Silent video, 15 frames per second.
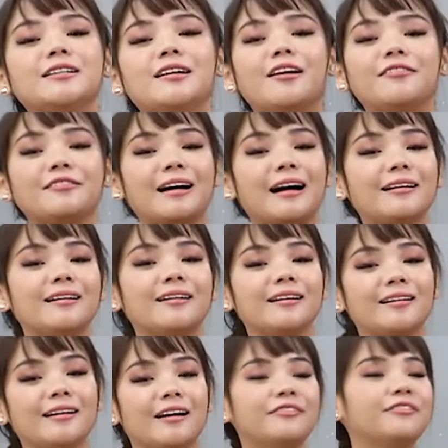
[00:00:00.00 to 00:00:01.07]
of Colour
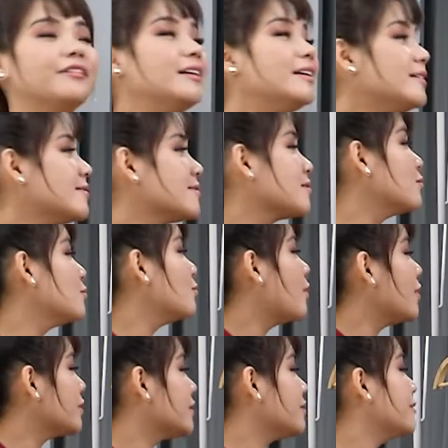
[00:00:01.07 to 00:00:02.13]
Alive is to
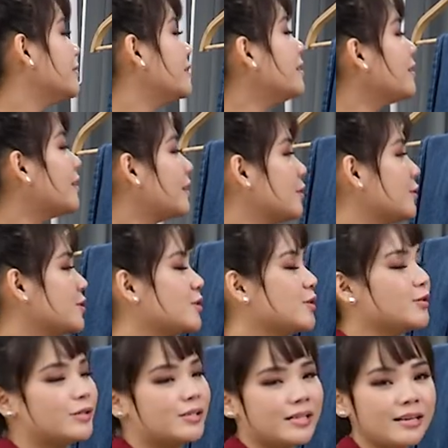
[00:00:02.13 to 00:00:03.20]
wash the clothes
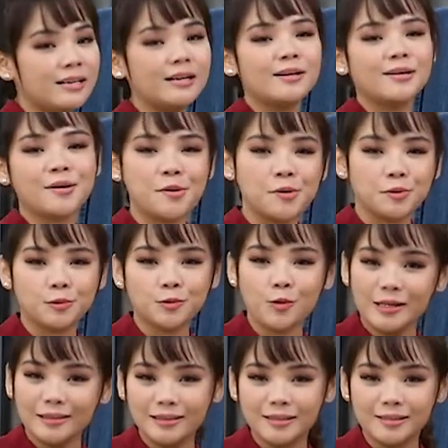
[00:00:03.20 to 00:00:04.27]
using cold
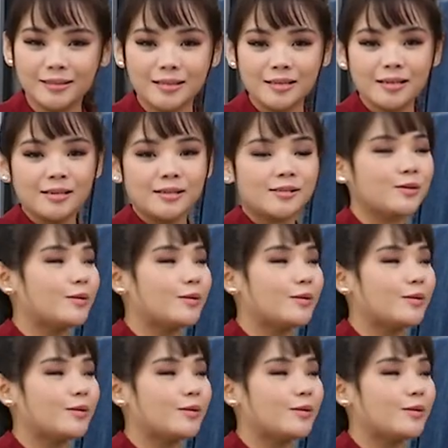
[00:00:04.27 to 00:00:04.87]
water so